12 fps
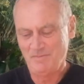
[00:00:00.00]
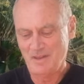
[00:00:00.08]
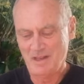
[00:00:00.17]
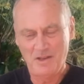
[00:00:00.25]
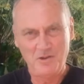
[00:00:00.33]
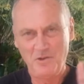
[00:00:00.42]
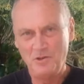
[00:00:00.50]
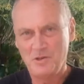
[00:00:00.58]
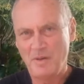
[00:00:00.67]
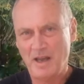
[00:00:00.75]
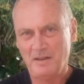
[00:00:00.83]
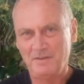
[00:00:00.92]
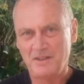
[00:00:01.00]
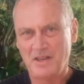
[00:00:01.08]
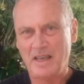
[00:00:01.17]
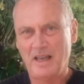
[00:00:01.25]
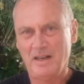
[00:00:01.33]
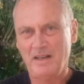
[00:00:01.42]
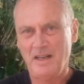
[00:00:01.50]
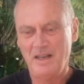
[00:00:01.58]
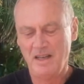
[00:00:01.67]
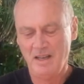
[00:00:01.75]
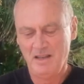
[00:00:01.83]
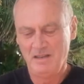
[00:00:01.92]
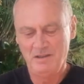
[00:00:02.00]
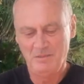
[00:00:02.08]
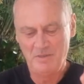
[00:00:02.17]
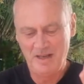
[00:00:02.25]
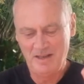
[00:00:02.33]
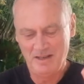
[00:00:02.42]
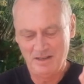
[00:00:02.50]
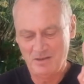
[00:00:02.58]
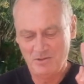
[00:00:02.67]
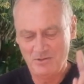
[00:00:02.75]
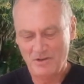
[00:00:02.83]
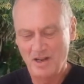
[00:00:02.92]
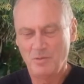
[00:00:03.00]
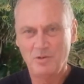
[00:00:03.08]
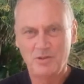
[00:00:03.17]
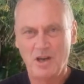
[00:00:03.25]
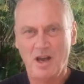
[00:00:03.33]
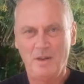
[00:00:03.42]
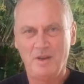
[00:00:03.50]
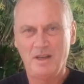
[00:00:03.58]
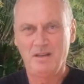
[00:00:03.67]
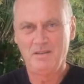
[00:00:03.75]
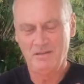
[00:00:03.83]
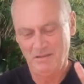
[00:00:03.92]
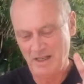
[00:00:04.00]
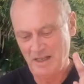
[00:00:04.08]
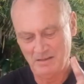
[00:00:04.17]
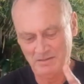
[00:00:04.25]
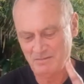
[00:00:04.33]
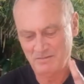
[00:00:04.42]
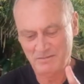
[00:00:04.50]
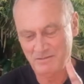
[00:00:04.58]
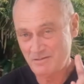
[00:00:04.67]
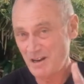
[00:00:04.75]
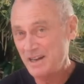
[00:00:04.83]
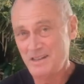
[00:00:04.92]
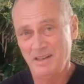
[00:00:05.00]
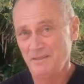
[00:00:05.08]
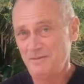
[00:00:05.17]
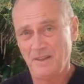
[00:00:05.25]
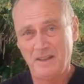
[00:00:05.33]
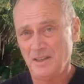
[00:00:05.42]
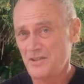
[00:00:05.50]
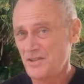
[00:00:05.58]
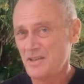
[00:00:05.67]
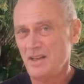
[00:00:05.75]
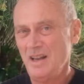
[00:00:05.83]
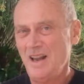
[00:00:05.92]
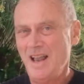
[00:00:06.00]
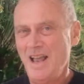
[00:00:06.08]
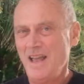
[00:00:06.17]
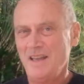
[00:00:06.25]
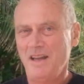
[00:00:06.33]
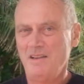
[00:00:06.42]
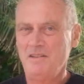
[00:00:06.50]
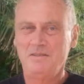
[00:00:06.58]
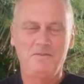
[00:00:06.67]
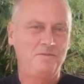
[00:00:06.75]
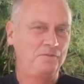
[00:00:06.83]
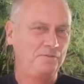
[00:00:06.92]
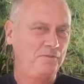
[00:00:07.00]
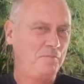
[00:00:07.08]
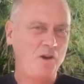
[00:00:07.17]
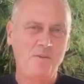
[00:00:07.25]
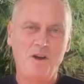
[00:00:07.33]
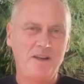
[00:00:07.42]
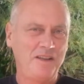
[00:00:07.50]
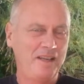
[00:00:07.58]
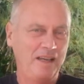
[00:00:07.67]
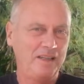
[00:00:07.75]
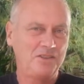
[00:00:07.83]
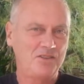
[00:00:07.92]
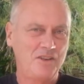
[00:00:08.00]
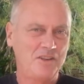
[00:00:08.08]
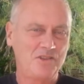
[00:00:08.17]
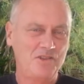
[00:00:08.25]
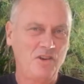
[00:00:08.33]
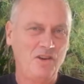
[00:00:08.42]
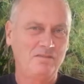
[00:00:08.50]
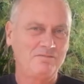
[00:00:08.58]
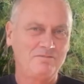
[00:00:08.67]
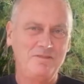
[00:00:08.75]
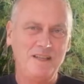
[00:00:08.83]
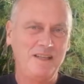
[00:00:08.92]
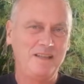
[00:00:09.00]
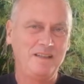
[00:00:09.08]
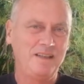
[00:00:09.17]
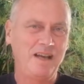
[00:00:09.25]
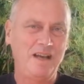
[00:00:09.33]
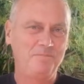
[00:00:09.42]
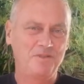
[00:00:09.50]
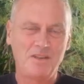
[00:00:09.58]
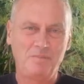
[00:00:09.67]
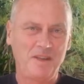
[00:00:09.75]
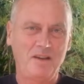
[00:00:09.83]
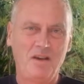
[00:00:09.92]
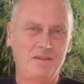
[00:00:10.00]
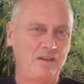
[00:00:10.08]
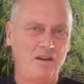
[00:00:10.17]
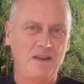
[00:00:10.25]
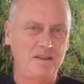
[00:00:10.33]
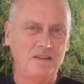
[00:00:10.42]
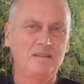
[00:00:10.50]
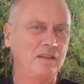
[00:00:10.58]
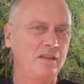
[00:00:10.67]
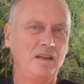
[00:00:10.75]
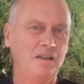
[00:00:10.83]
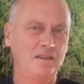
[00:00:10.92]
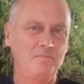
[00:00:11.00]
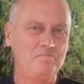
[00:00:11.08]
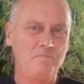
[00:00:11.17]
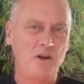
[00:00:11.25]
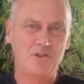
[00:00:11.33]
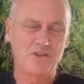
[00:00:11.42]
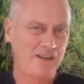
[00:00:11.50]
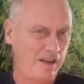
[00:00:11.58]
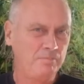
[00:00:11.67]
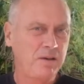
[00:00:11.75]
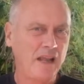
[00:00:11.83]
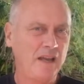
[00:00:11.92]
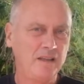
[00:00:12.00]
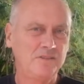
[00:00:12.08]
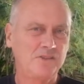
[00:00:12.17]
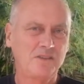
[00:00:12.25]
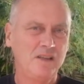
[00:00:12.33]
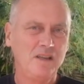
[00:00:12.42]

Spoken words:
a huge amount of physicality, you need incredible timing, you need a great deal of fitness. In my mind, yeah, it's not really something that I think that most club players